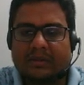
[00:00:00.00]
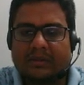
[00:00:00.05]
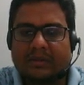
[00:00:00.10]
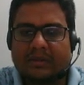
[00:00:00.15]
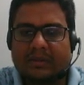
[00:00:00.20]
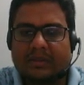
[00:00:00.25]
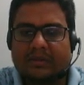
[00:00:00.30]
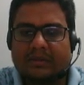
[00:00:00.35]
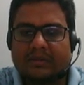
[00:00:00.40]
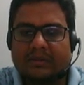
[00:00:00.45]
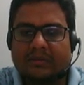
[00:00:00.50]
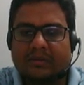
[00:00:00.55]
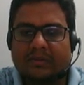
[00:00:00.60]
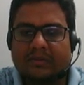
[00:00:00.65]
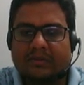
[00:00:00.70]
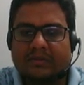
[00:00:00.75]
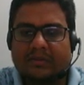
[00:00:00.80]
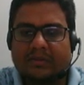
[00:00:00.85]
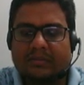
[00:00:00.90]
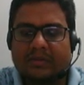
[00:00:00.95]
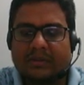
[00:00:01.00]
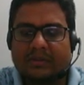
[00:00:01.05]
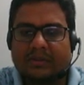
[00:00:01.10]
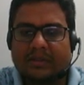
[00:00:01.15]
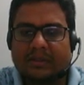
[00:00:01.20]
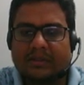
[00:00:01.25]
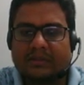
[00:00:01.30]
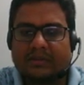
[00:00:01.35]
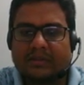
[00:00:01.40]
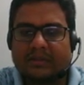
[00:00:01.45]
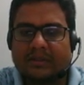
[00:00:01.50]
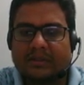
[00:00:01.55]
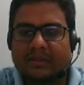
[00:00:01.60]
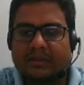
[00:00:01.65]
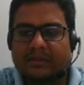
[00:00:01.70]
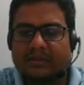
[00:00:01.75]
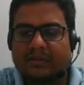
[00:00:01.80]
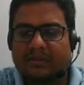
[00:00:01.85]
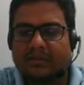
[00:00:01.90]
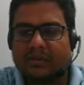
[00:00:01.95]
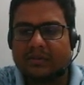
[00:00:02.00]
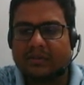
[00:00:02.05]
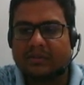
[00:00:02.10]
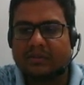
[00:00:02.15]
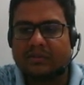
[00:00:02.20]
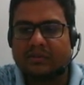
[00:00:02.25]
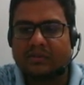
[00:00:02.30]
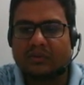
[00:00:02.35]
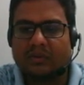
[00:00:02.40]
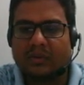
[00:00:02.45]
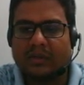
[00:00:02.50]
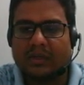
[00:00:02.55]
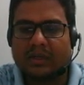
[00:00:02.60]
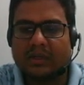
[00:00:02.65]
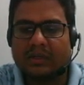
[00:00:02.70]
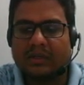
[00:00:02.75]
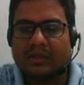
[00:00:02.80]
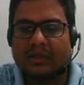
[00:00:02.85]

that is equal to c by sine c, that is equal to 2r,